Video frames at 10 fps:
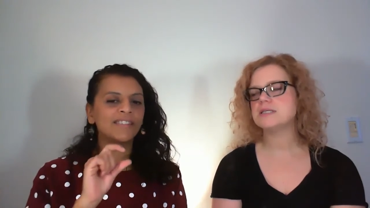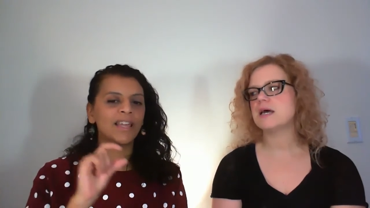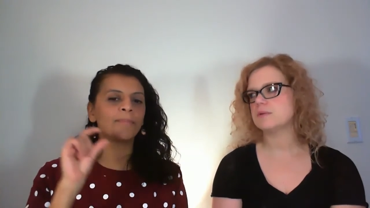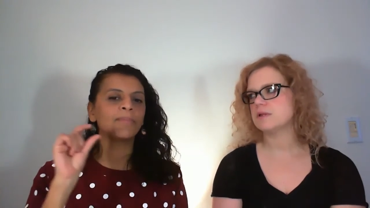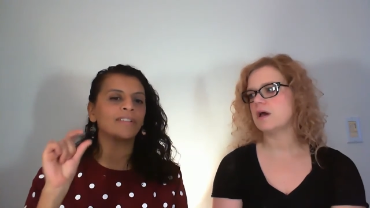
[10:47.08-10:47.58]

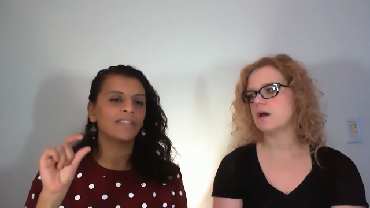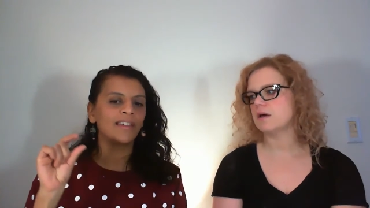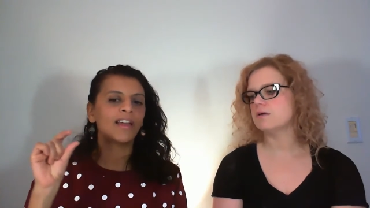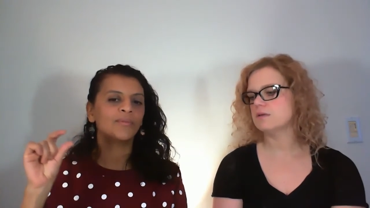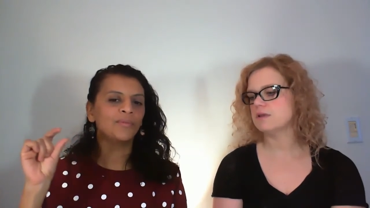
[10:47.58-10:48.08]
Speaker 1: step, that. Yeah,
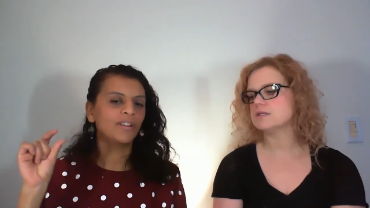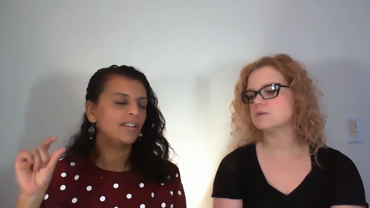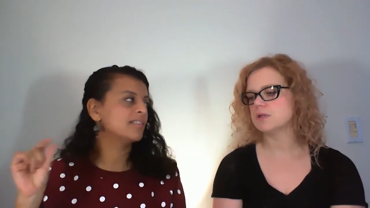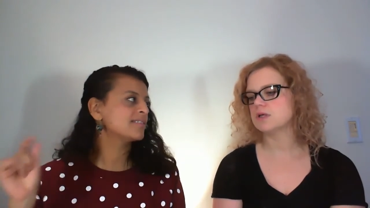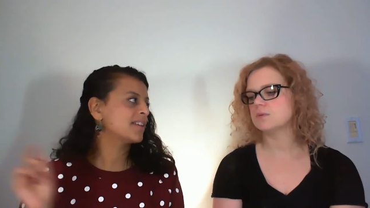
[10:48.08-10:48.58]
yeah. That's
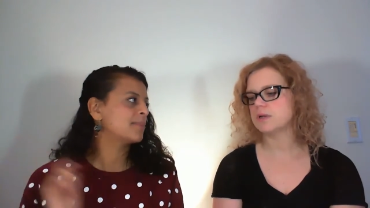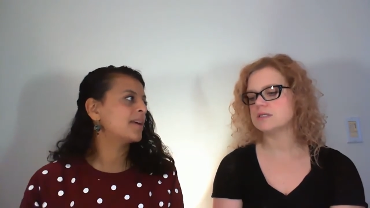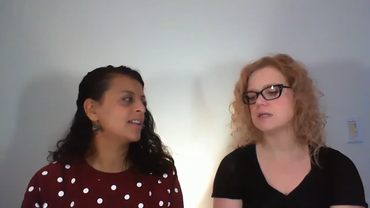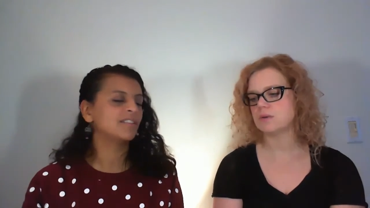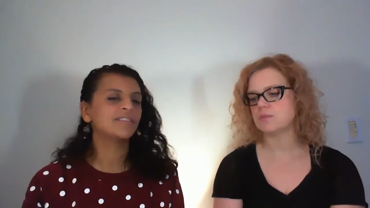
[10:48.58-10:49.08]
a really good way
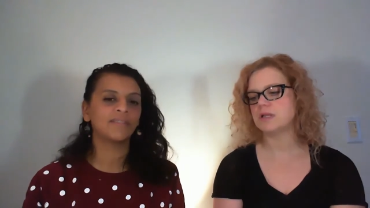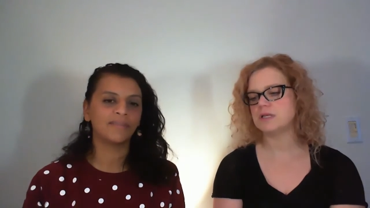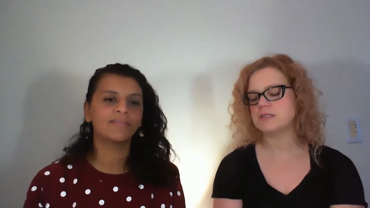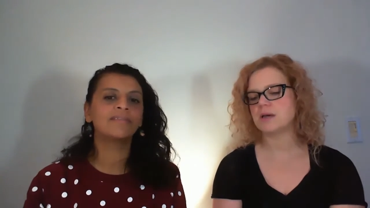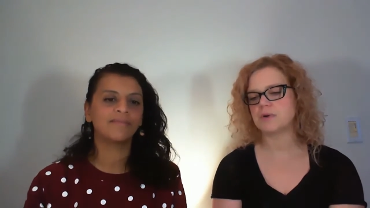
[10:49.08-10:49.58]
to say.
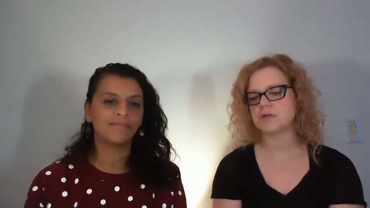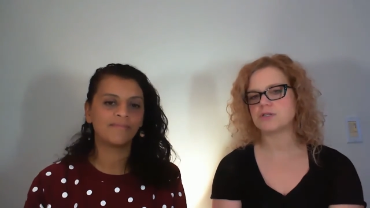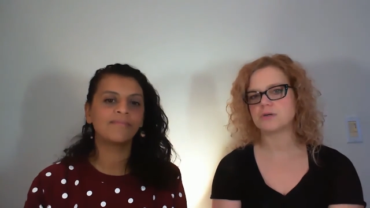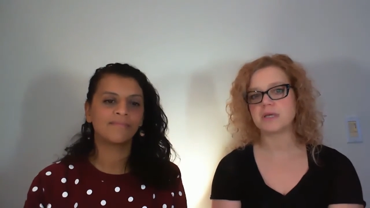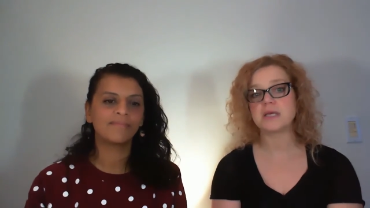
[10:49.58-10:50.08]
Release that
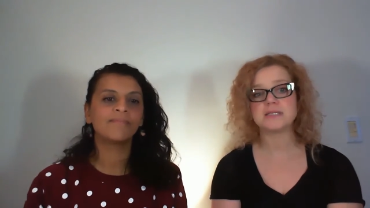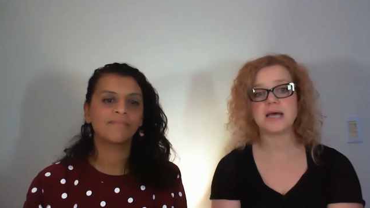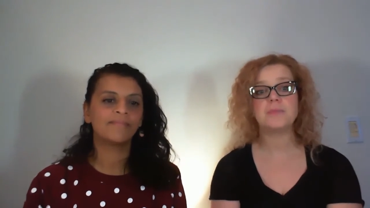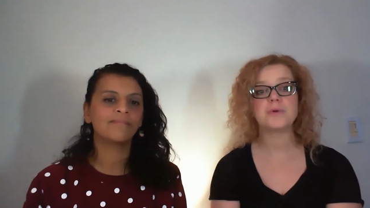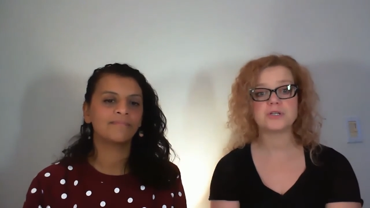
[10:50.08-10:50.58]
pressure because
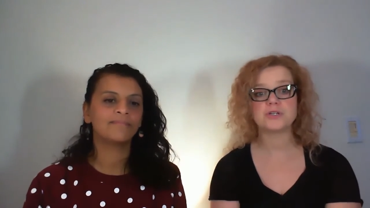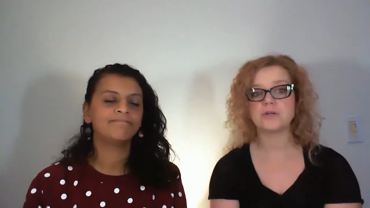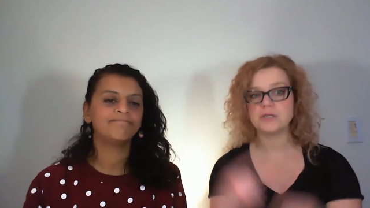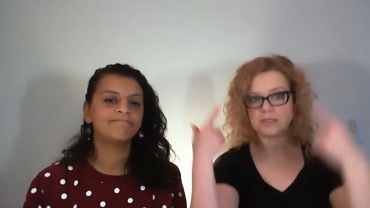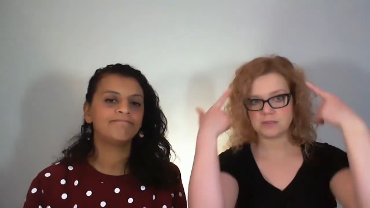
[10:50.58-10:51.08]
that
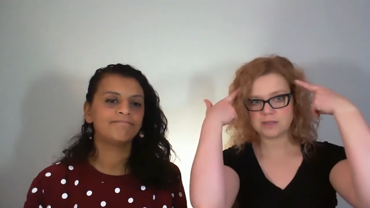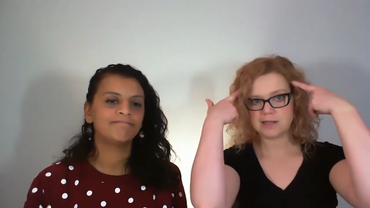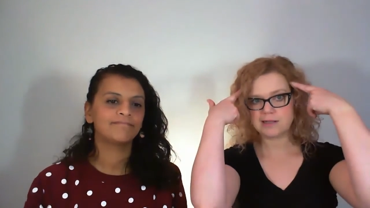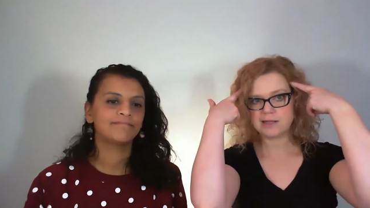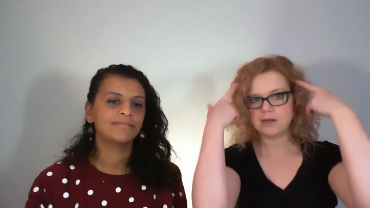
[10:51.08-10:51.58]
pressure is
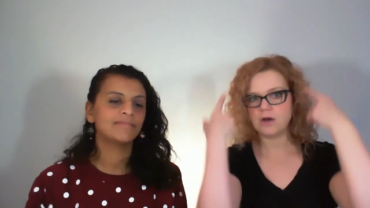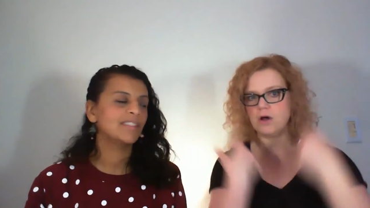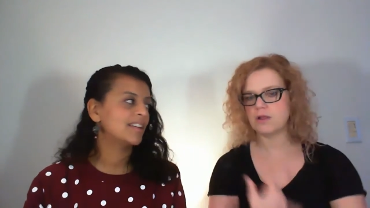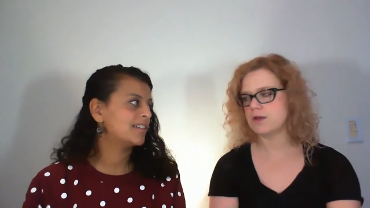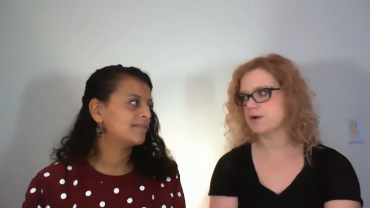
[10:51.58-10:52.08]

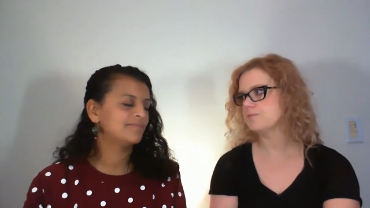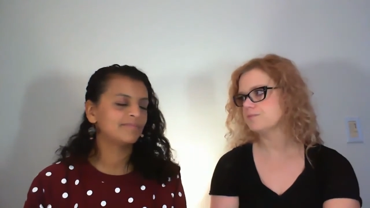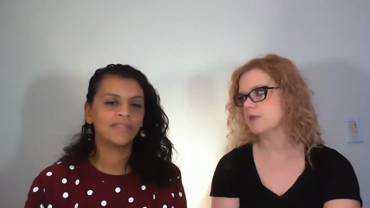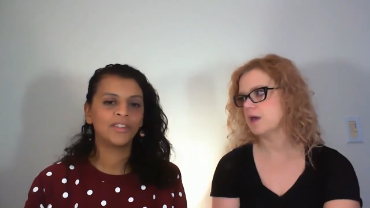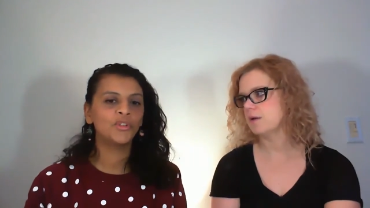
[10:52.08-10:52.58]
all yeah. here.
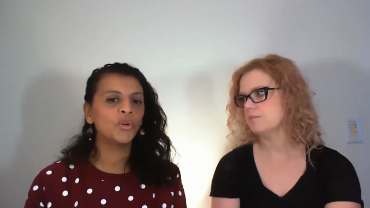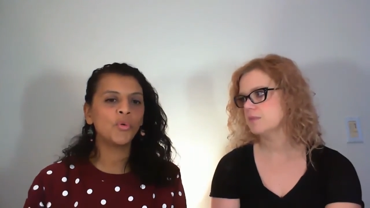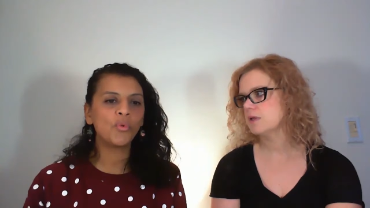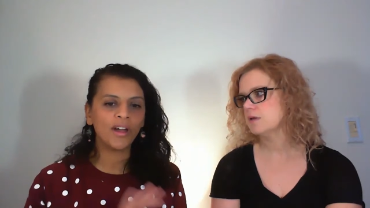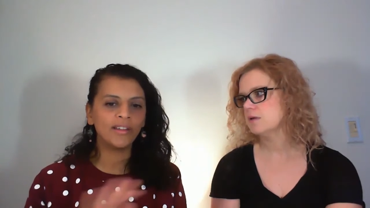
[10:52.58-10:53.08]
Speaker 2: Yeah.
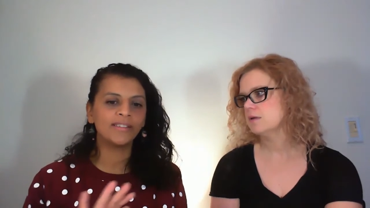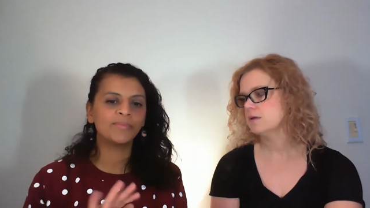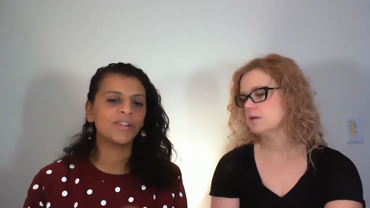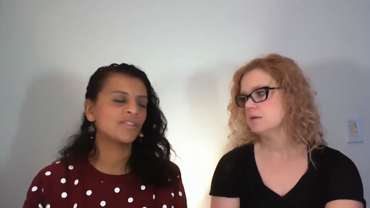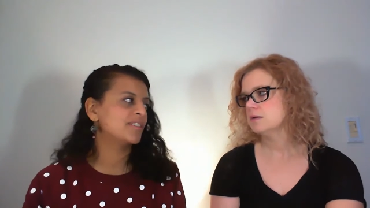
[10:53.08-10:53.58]
No one
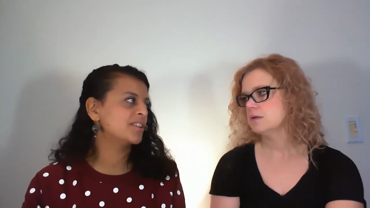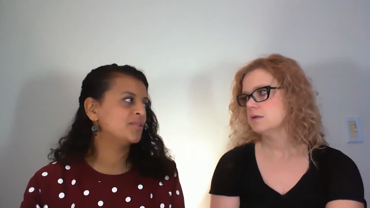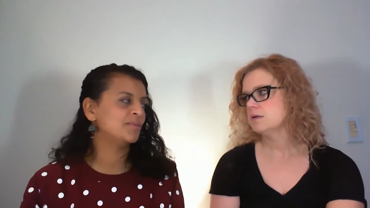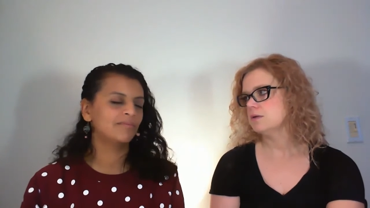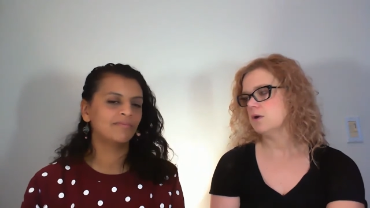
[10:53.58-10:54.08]
is pressuring
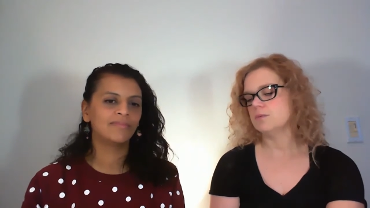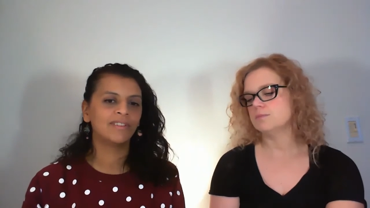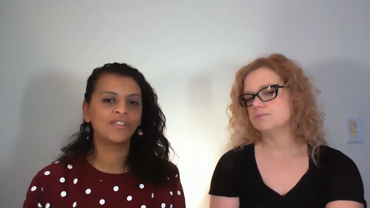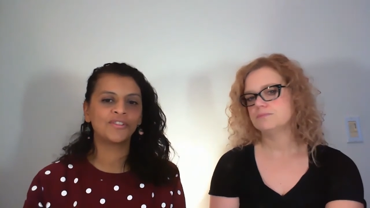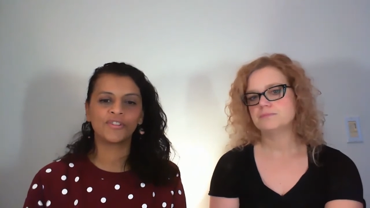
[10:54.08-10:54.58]
you. No.
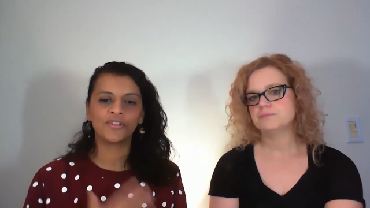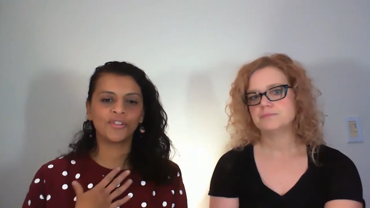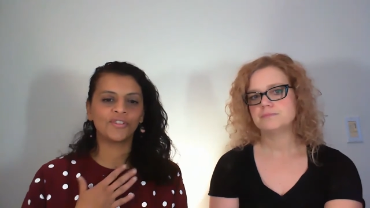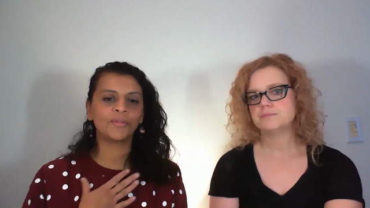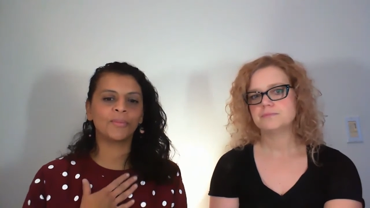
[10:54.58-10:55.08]
It's
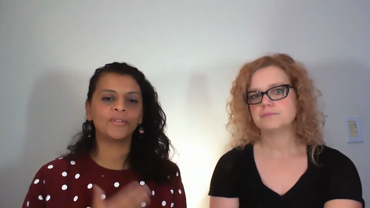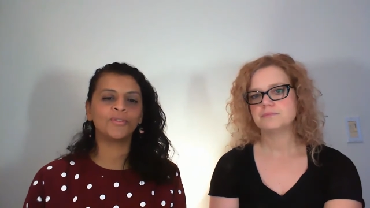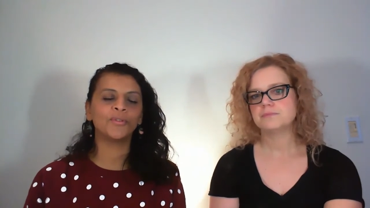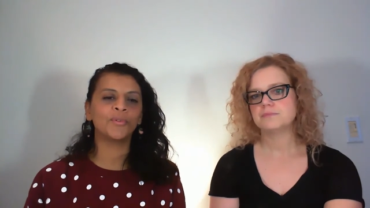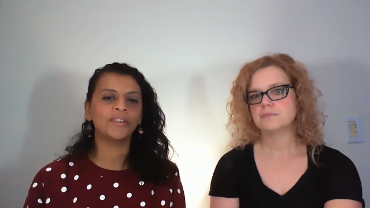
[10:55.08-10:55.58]
just about
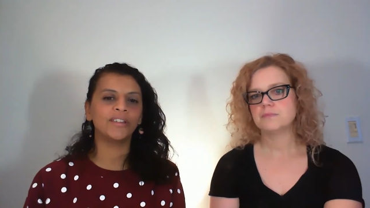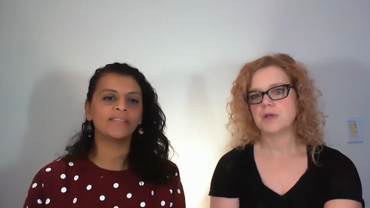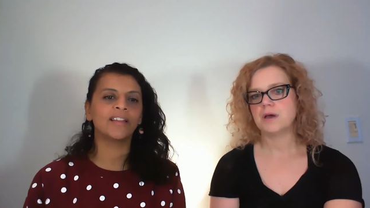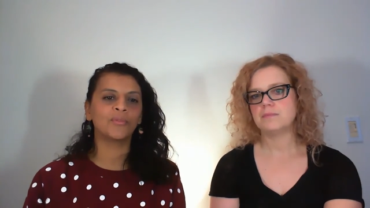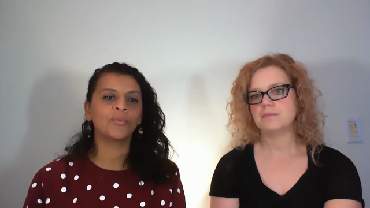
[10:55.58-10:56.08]
your own needs.
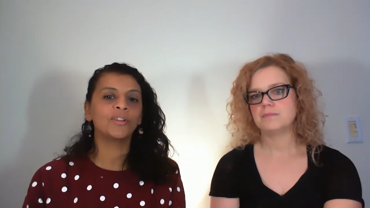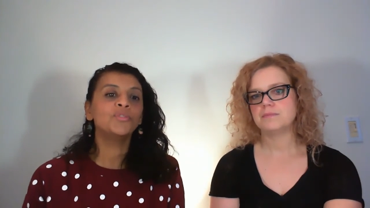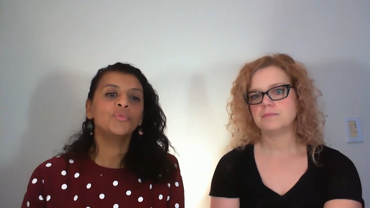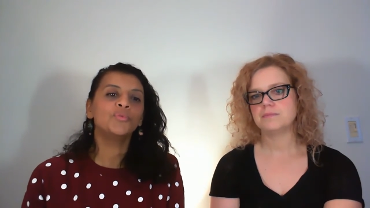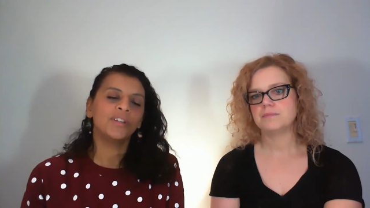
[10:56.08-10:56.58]
Yeah. Like, what
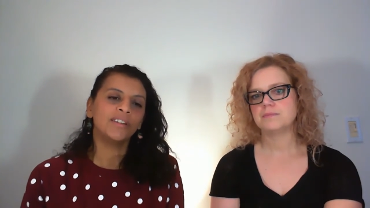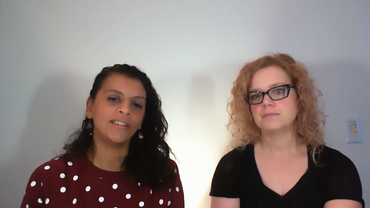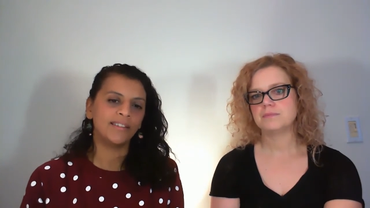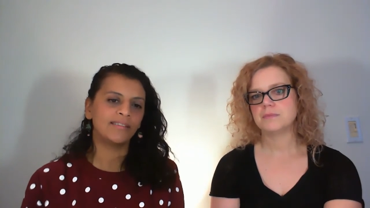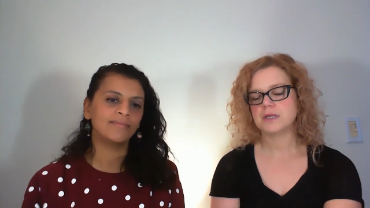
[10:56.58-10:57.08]
do you really
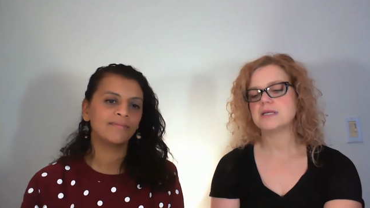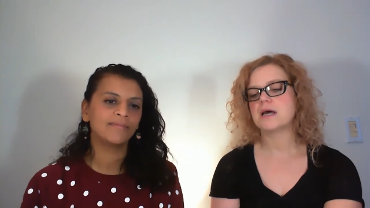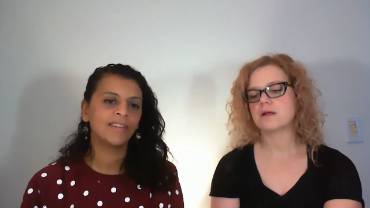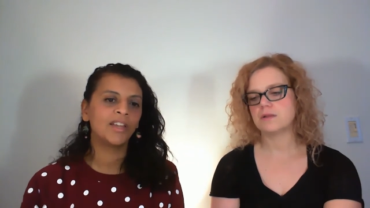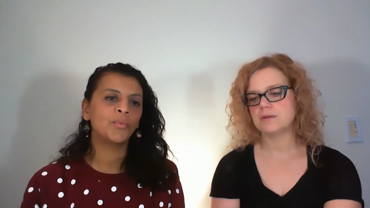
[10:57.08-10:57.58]
need?
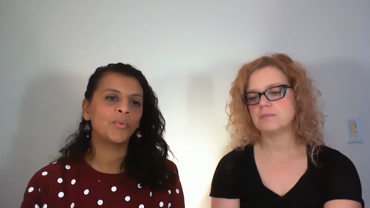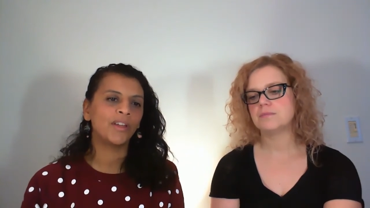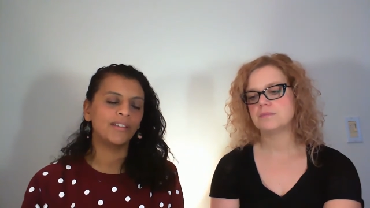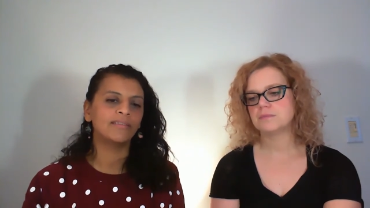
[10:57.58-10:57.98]
Exactly. And when?